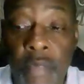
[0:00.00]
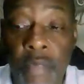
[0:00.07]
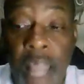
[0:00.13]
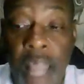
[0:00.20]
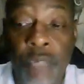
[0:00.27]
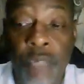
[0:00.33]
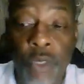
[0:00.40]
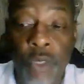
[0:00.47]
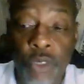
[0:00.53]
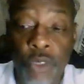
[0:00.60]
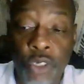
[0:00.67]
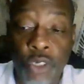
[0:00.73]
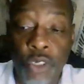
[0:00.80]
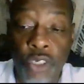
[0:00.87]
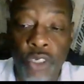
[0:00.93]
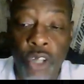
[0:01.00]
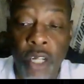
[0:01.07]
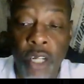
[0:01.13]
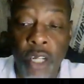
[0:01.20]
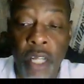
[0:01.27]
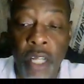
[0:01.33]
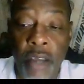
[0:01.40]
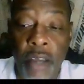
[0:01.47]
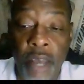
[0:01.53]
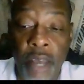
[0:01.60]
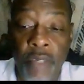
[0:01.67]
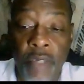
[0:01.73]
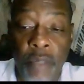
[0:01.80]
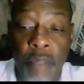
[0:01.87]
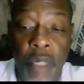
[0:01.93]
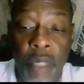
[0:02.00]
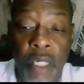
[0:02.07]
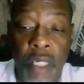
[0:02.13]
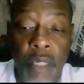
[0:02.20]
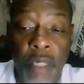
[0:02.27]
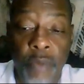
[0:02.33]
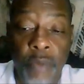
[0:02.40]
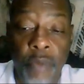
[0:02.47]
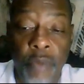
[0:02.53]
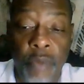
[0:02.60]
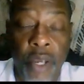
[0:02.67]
that's when you should start now having the money